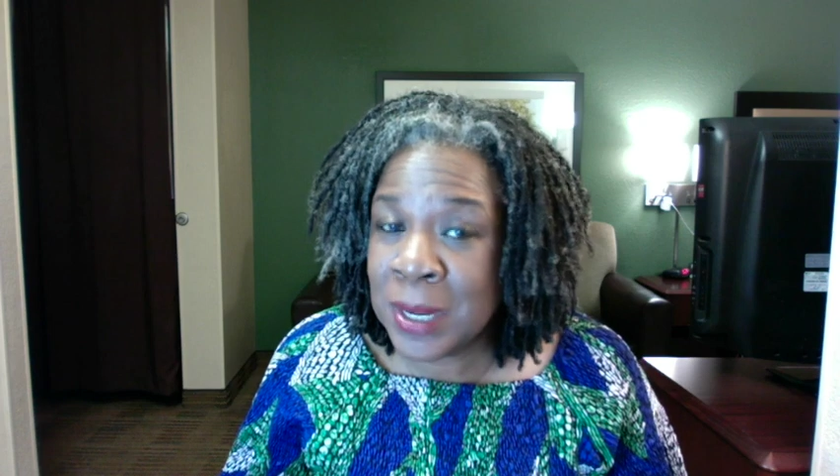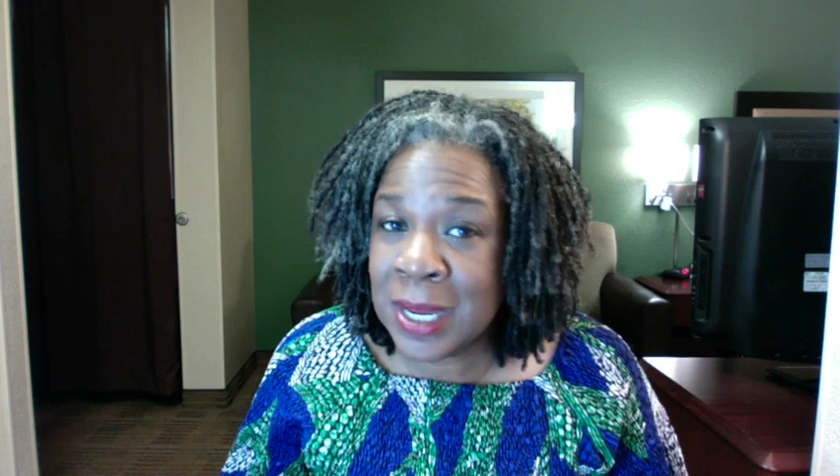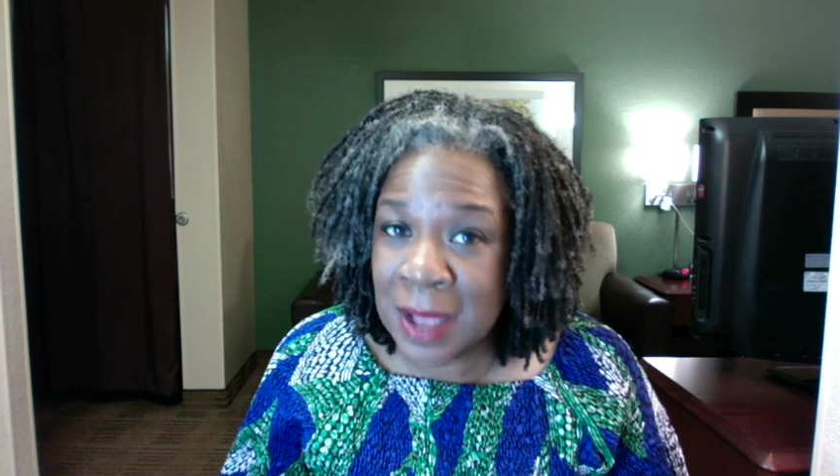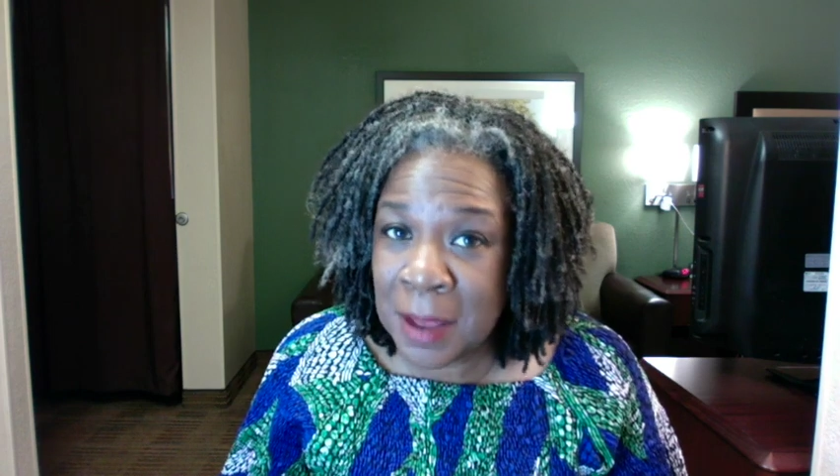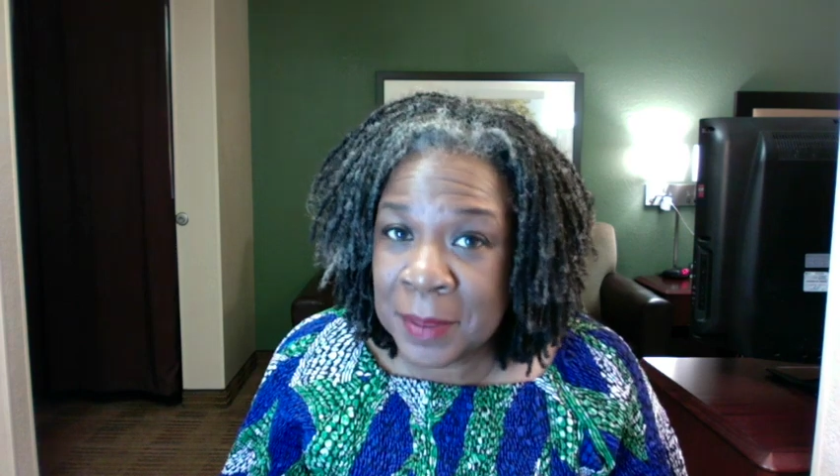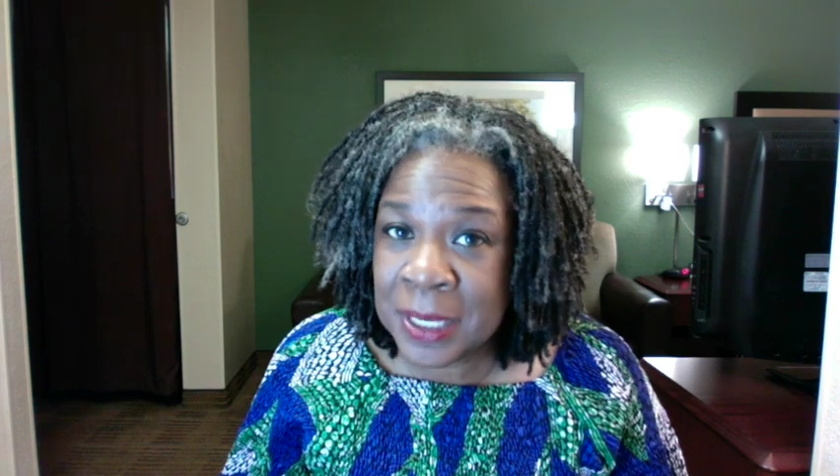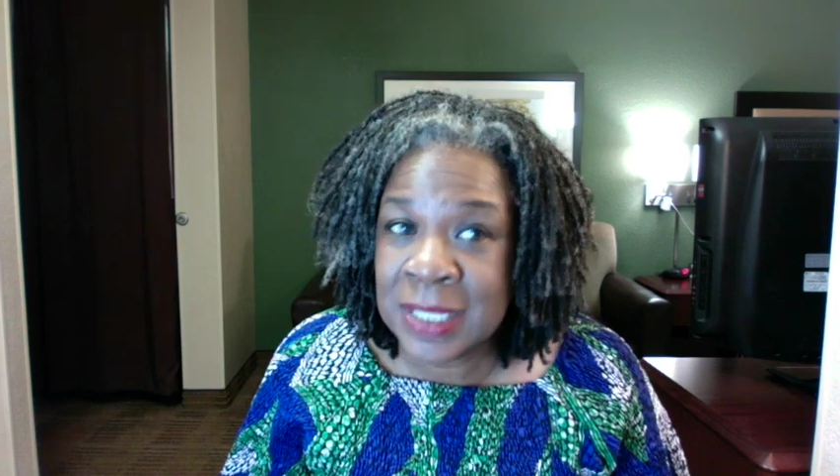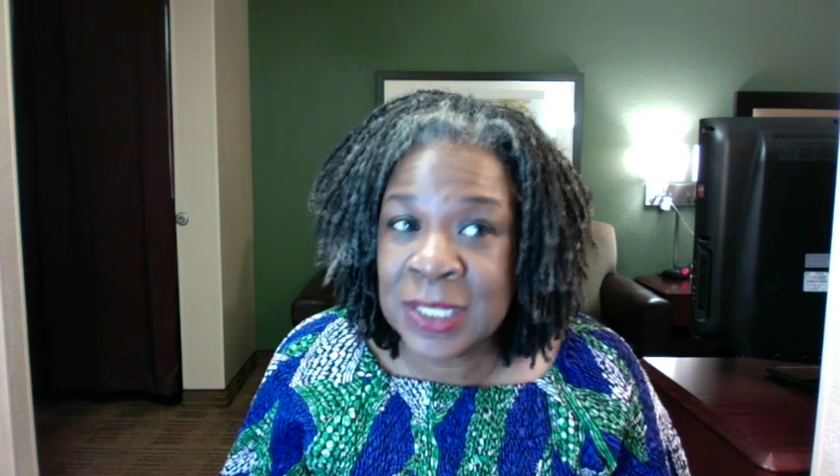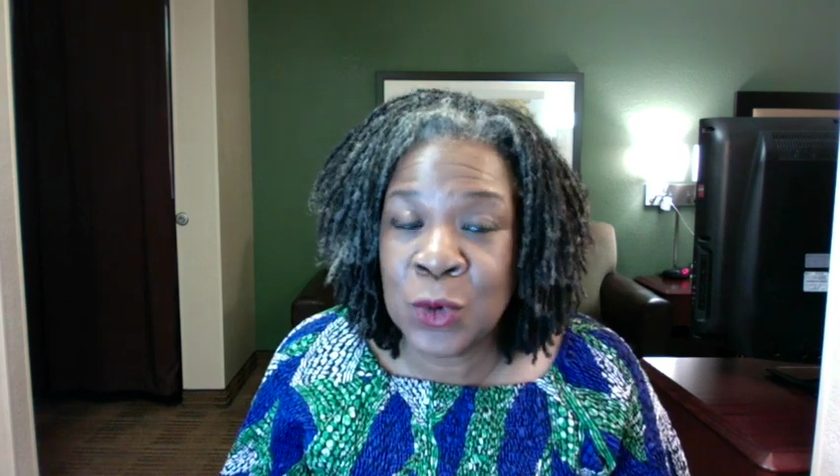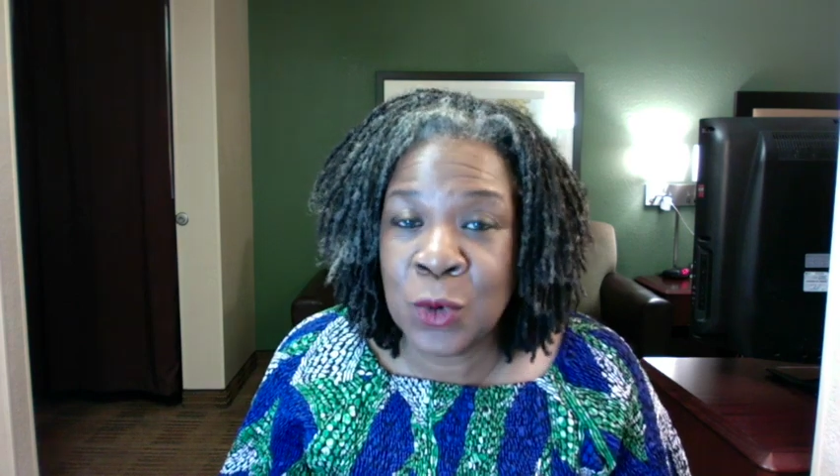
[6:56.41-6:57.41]
companies
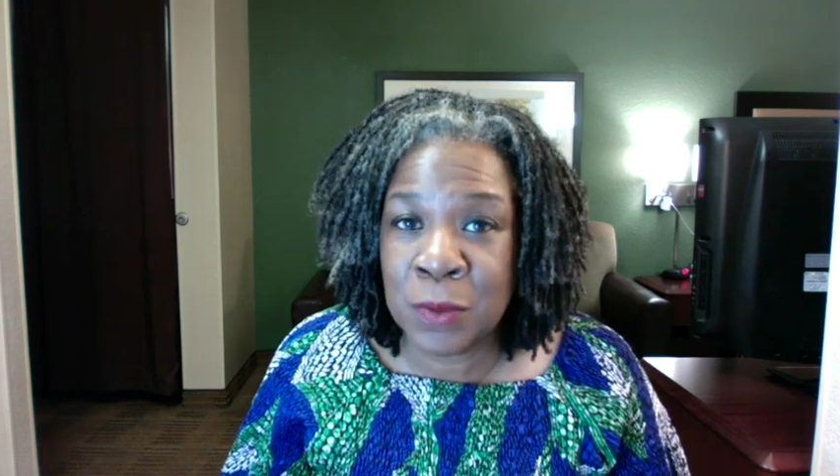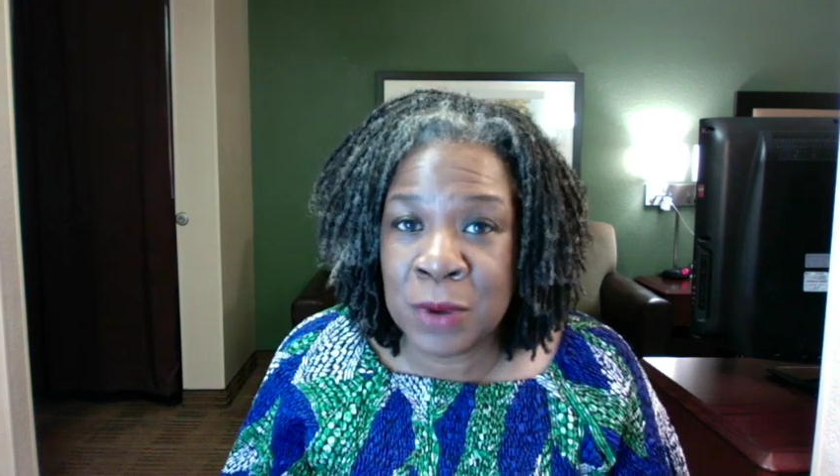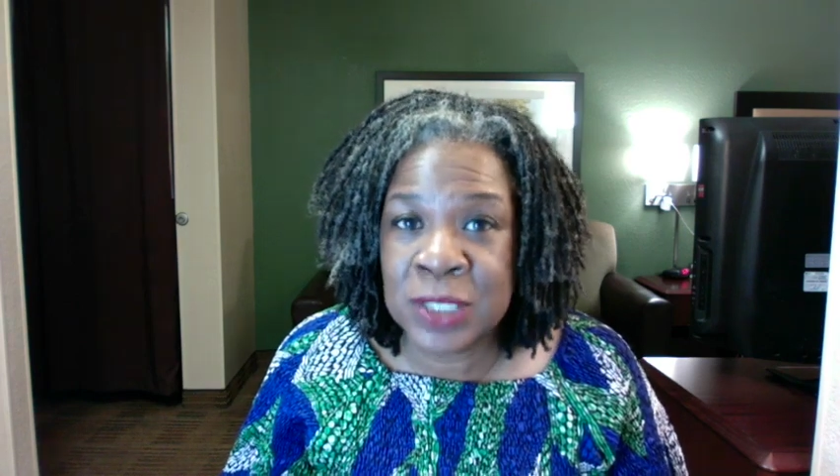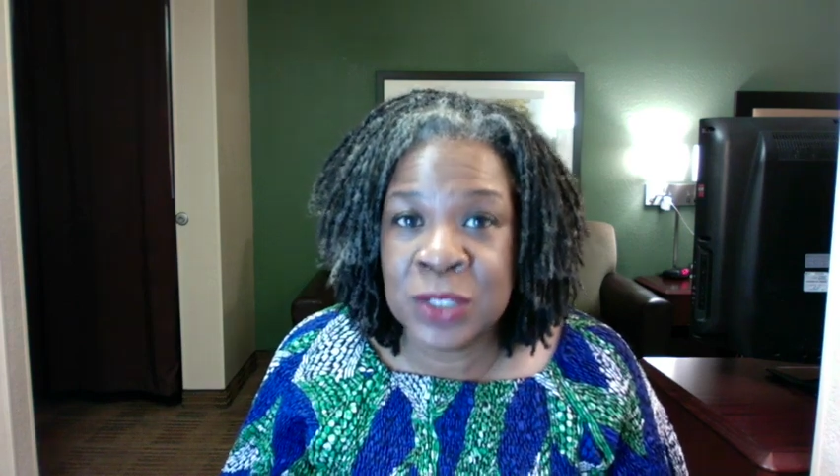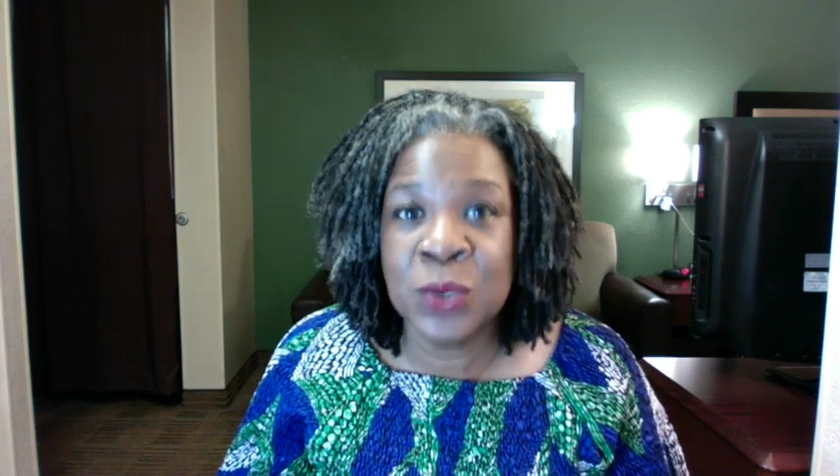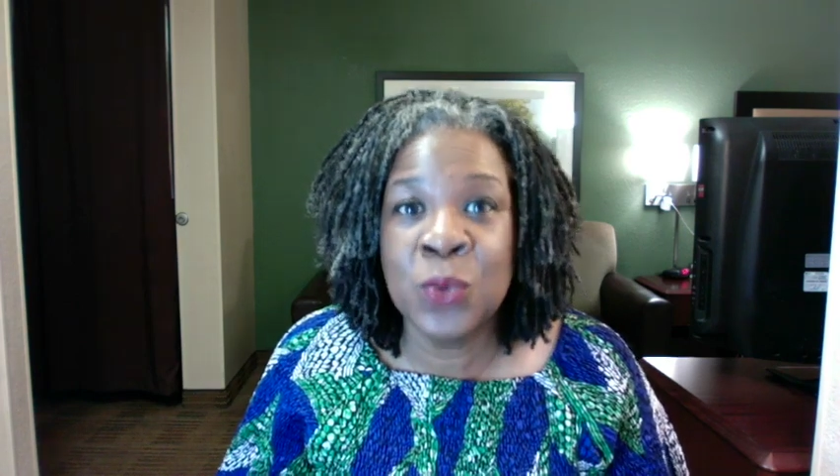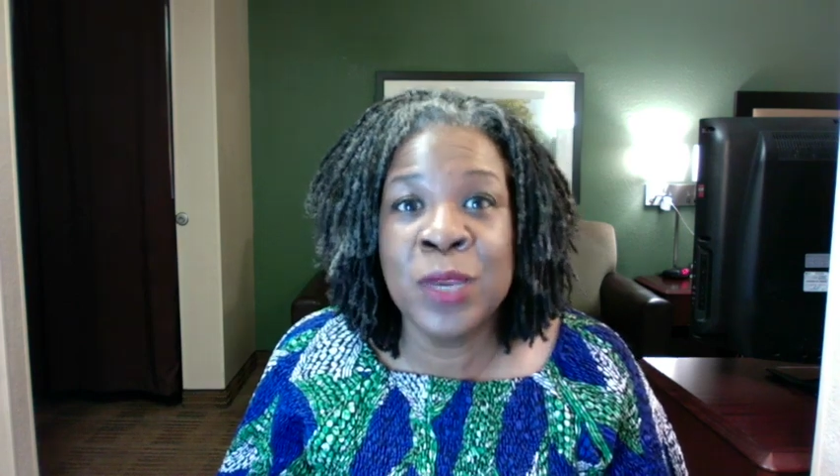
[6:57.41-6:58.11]
and corporations who are